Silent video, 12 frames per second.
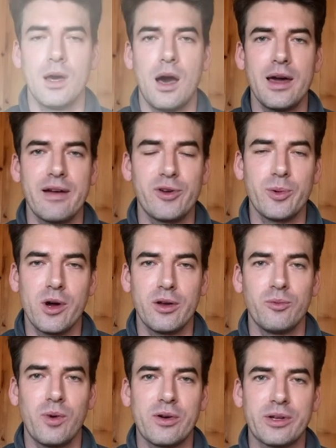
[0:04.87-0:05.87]
Hi
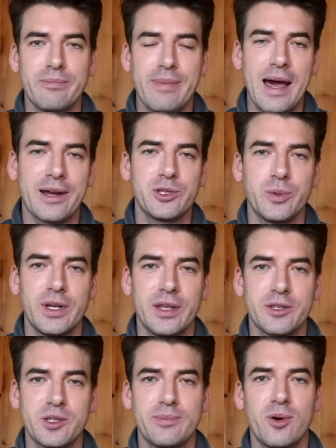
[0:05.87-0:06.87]
everyone, welcome back to
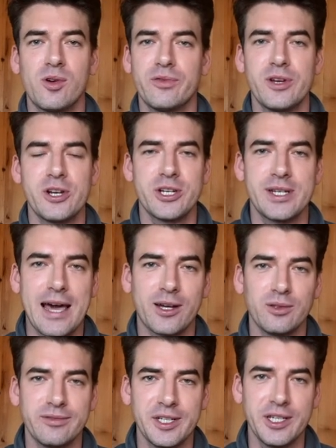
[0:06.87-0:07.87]
another Sportfish
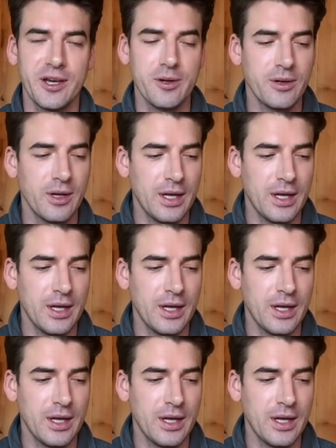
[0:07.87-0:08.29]
Tackle video.